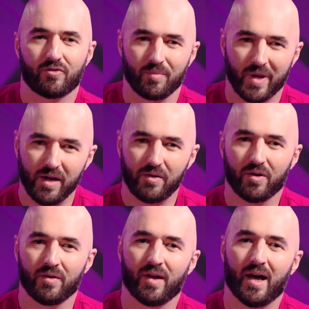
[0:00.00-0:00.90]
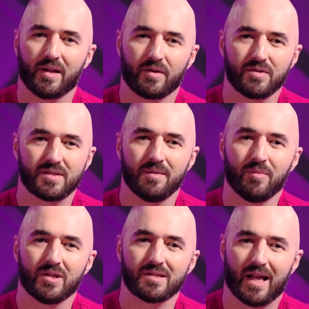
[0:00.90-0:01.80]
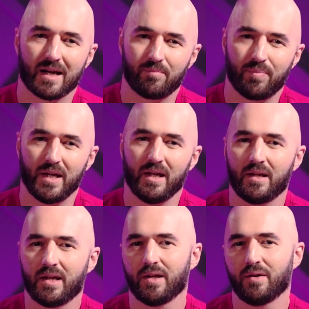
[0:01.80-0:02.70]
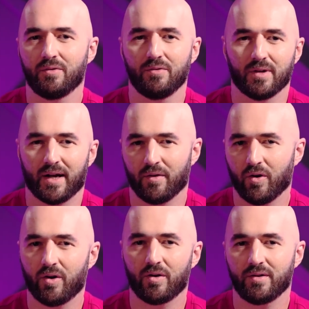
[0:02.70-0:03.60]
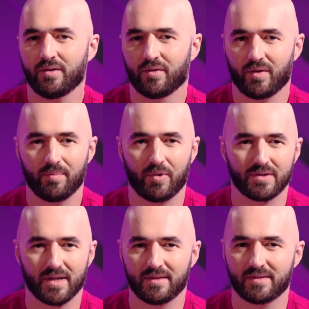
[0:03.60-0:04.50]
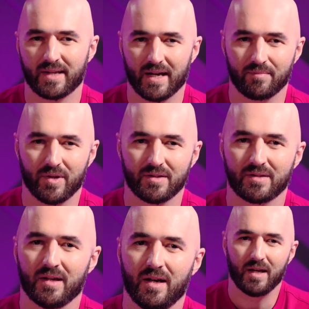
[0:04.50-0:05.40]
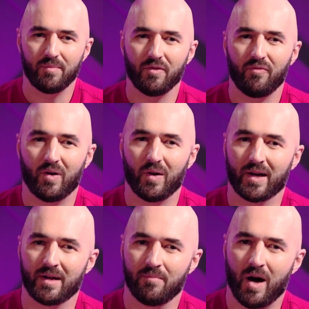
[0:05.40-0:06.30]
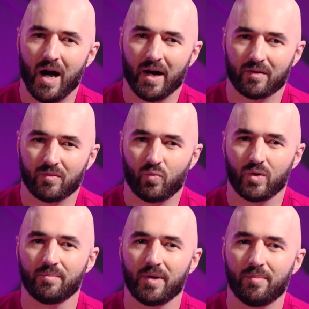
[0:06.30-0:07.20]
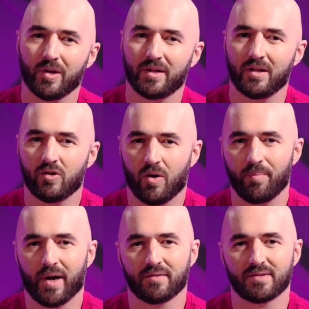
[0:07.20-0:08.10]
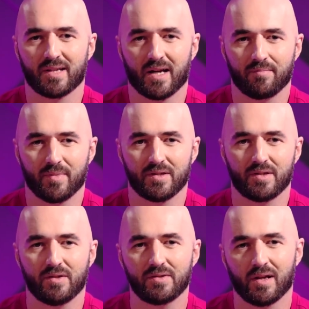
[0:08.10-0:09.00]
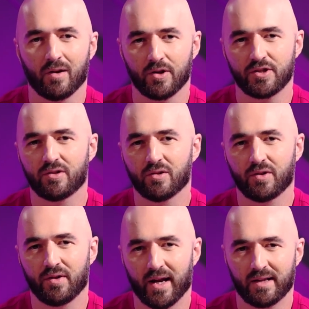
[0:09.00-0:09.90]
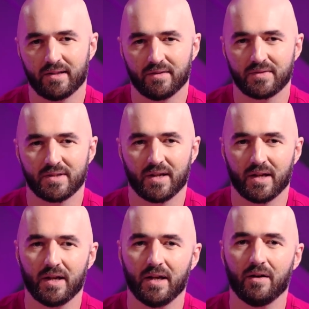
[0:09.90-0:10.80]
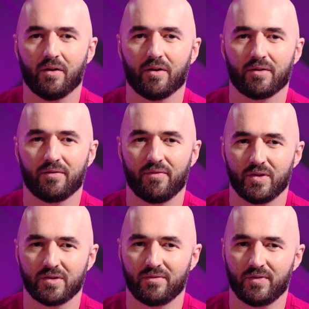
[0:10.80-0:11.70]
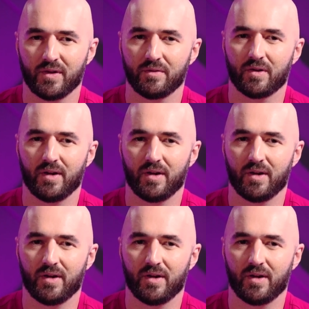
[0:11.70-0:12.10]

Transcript: From here on, I'll use symbols like P, Q, and R to represent statements. Keep the following in mind. We'll be building compound statements using logical connectives. Here are the first few